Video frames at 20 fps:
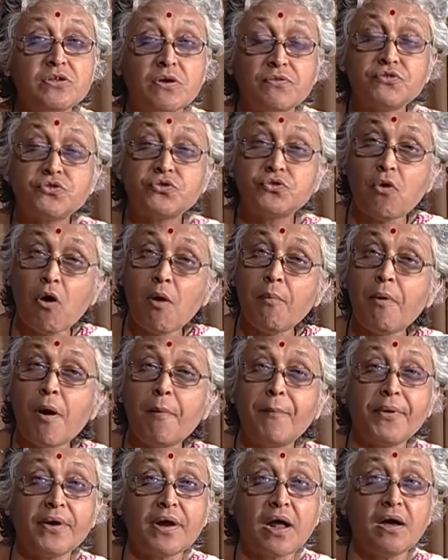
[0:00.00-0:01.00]
of soap
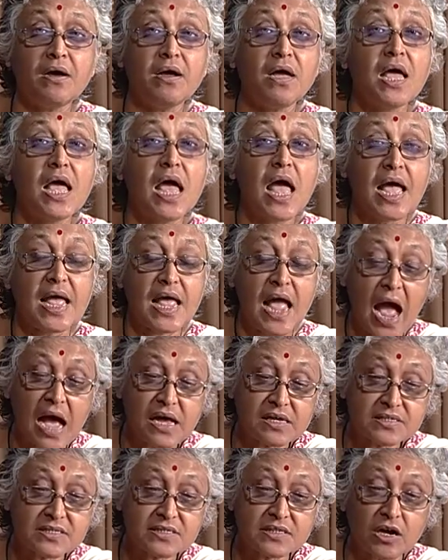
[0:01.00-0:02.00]
opera
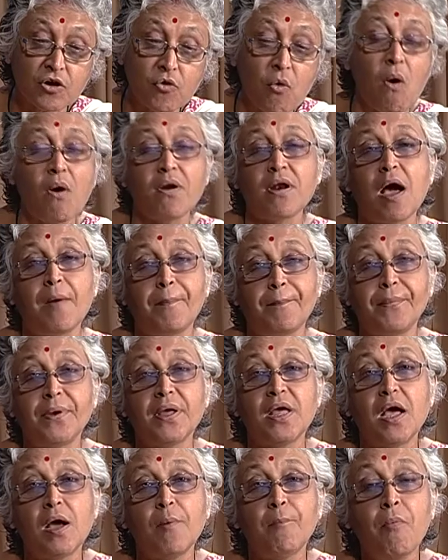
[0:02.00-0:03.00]
has gone up
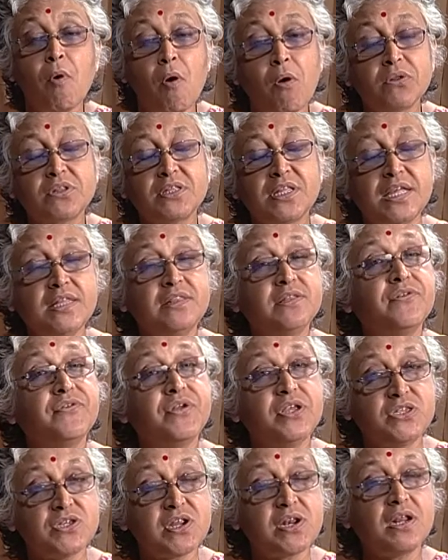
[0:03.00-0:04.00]
both in the
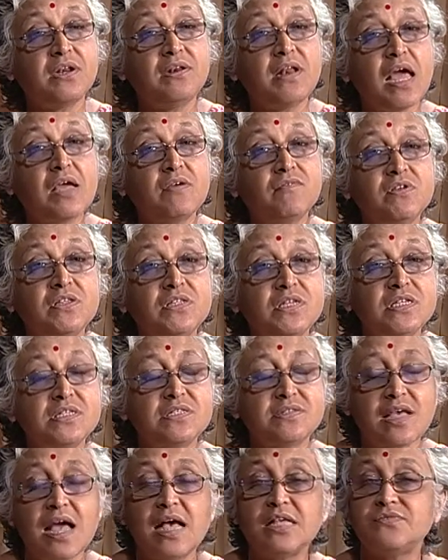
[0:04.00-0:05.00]
regional
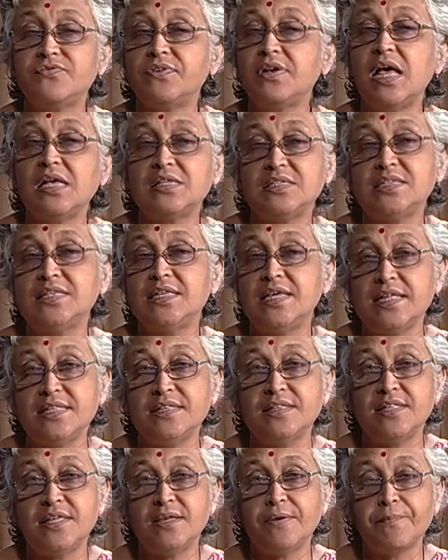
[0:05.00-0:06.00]
languages as well as in
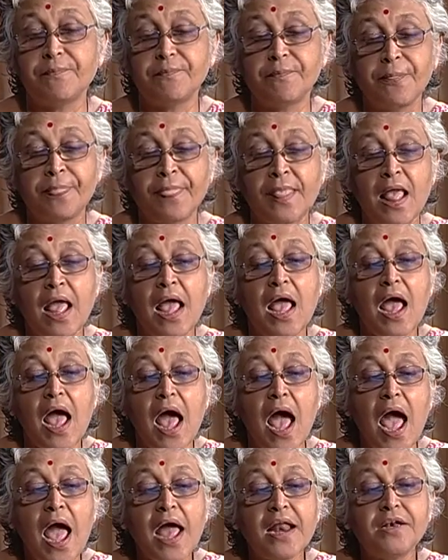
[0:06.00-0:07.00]
Hindi
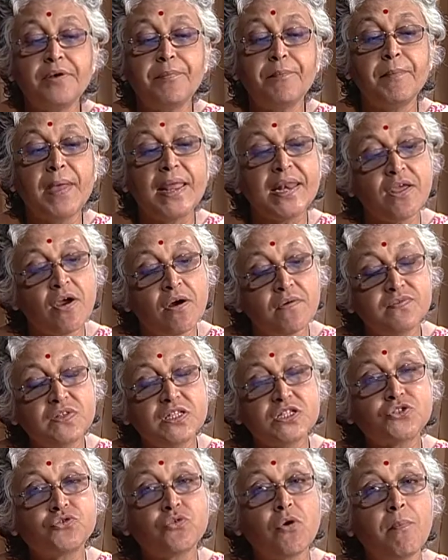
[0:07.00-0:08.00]
and many of
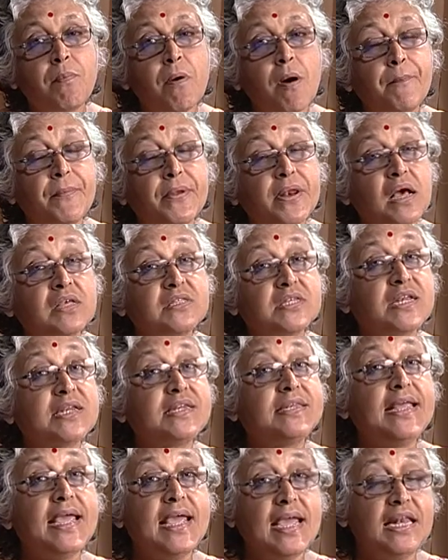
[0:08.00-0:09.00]
these soap operas are
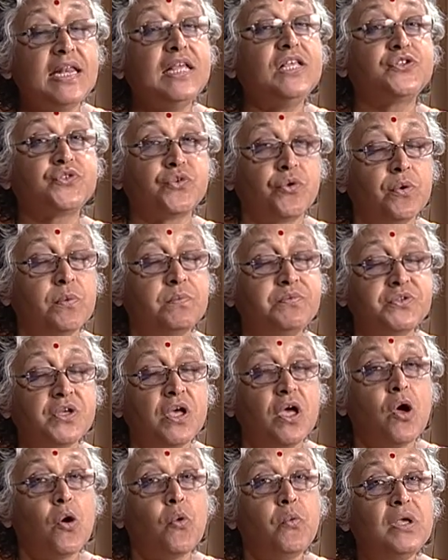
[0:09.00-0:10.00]
daily soaps
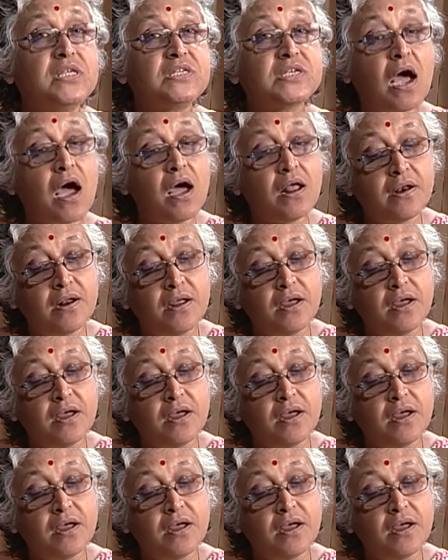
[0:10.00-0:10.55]
which are